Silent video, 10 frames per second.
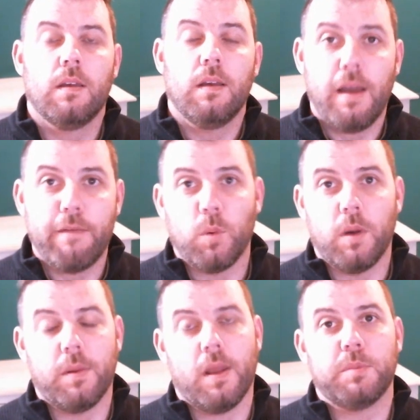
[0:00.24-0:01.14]
Hi
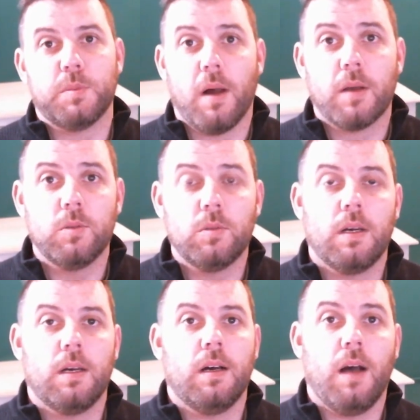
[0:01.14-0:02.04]
everyone, my name's Michael.
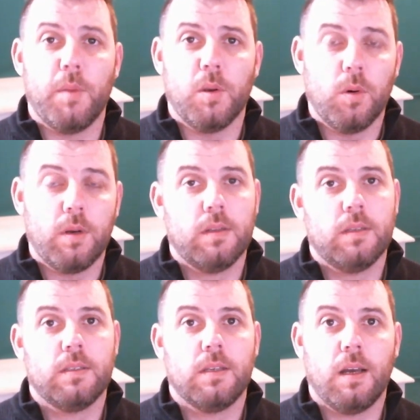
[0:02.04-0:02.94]
I'm an auditor.